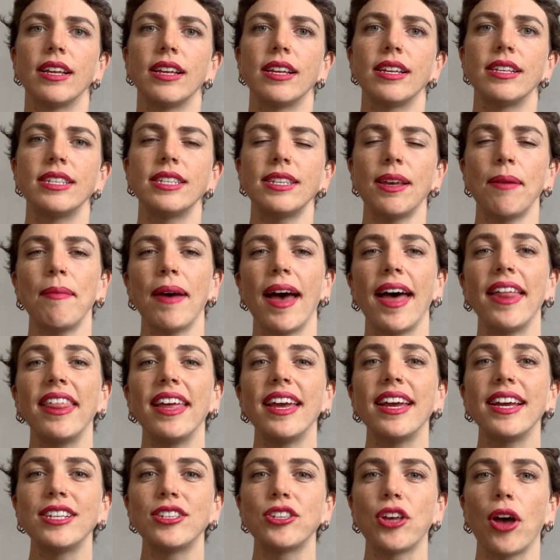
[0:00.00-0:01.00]
Some other
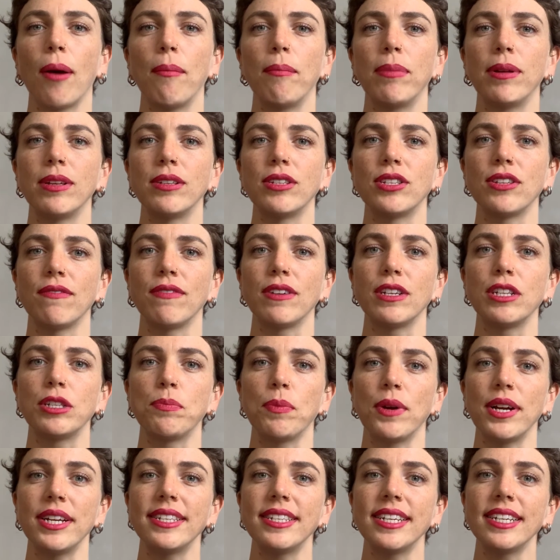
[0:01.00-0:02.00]
examples of
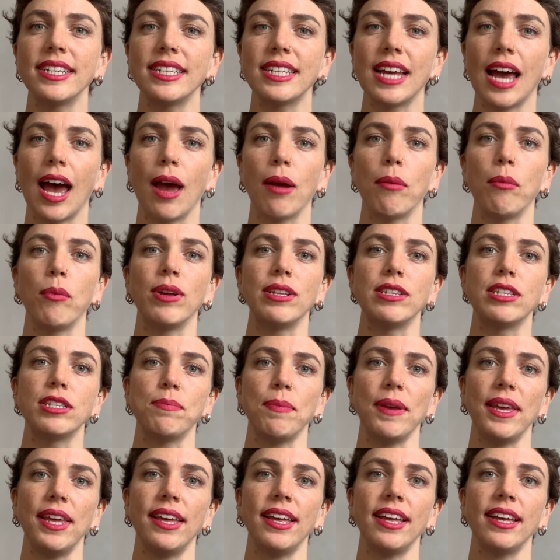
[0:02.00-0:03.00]
expressing time when
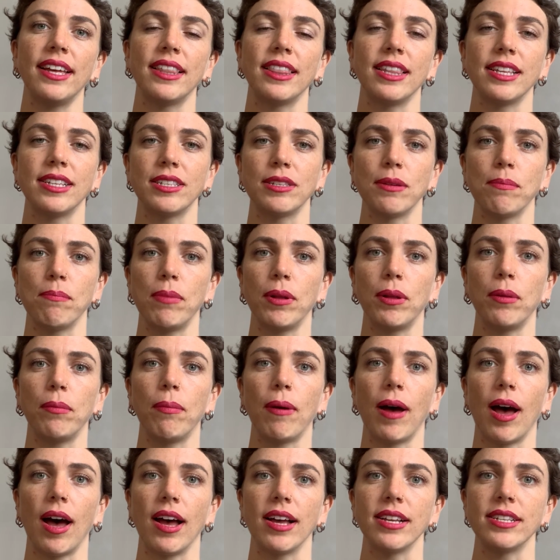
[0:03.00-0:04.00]
speaking in the simple
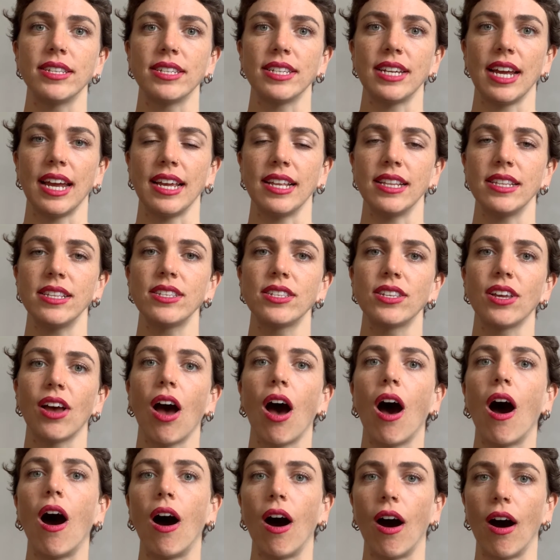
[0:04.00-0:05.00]
past tense
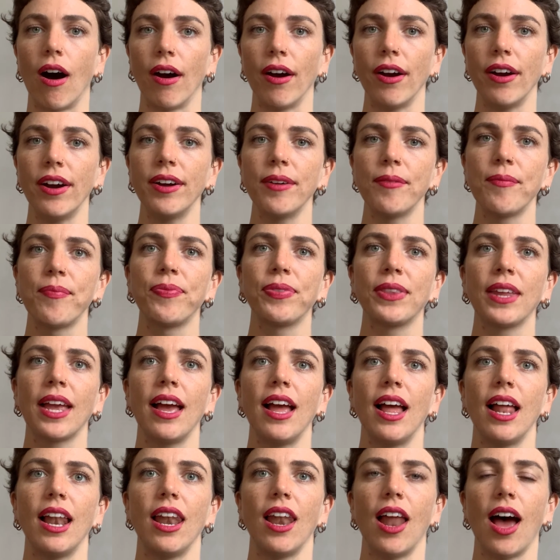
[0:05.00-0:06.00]
are
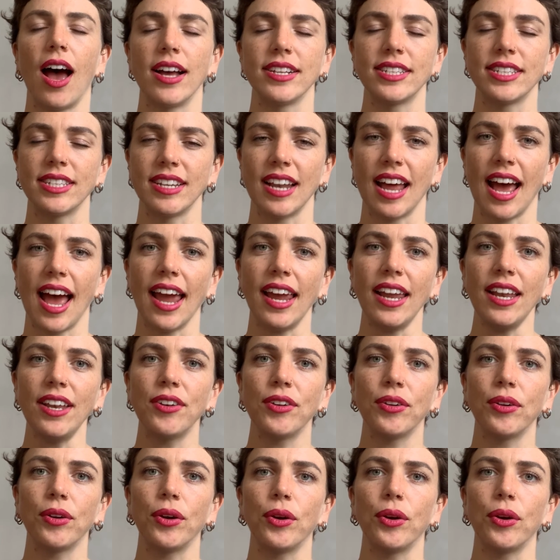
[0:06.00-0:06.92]
last night,